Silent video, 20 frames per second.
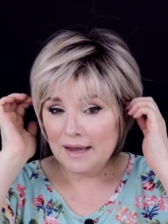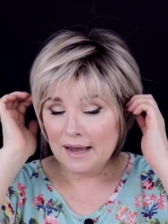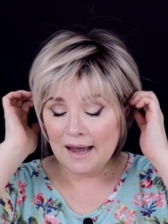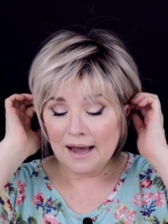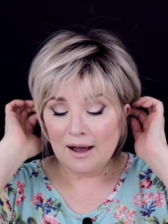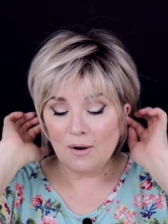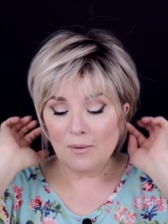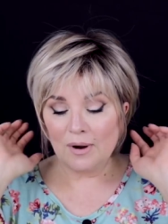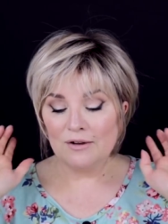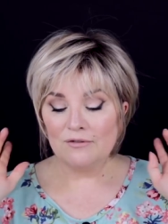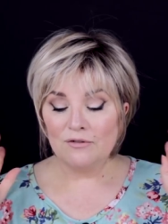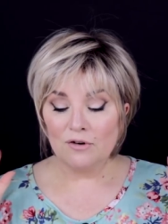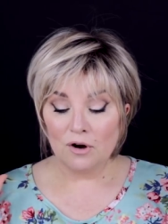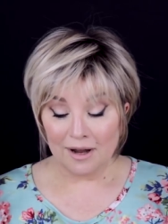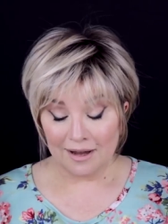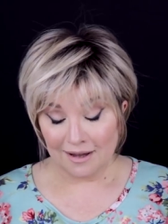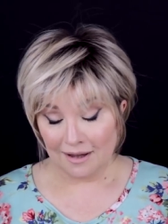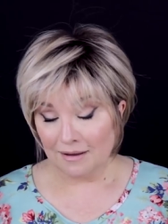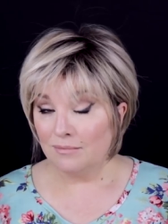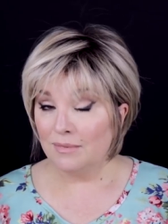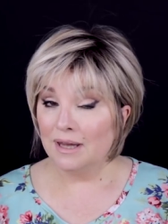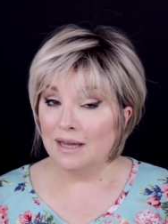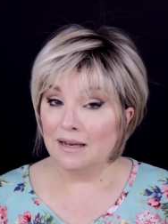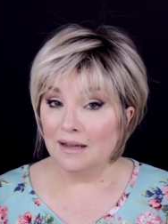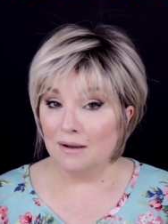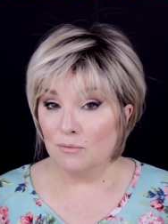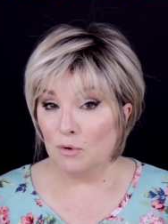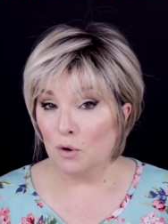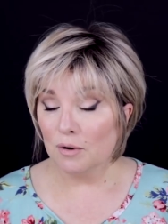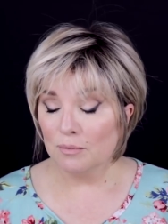However, I am
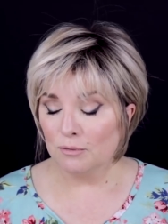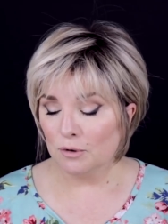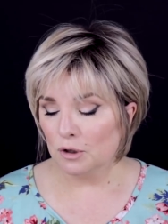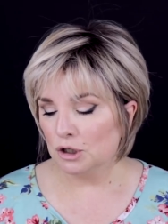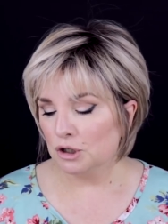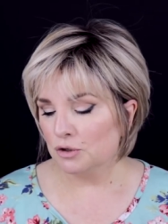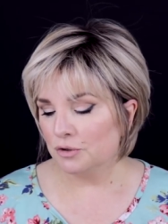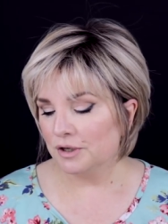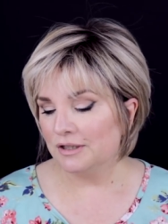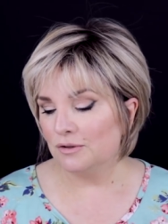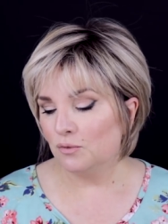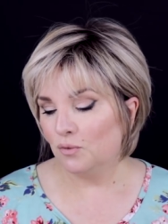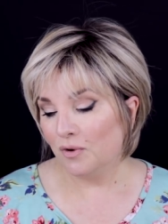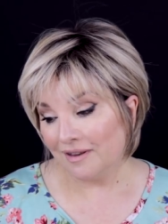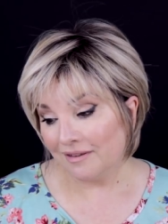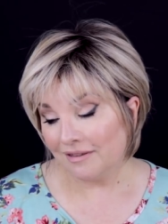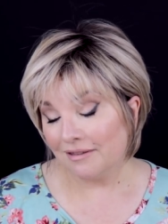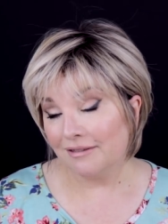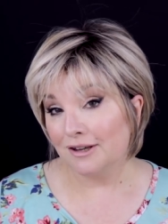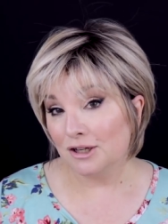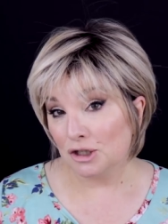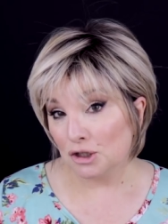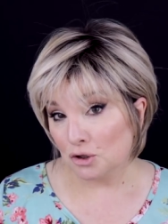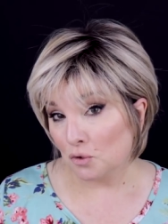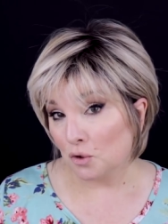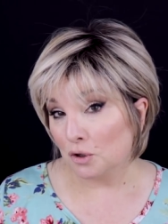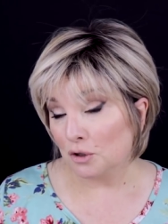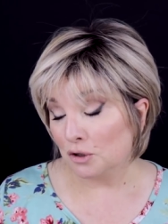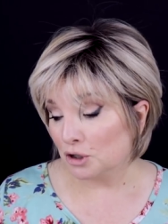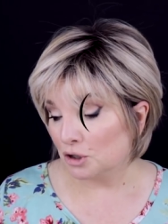getting more and more intrigued with the
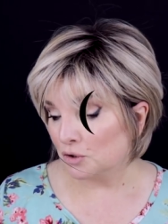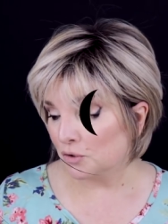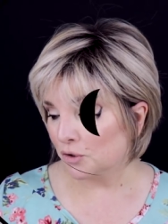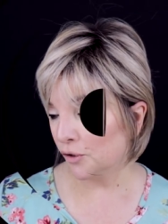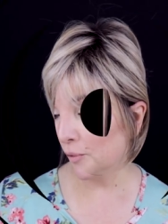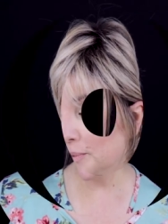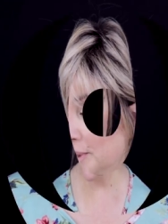shorter, shorter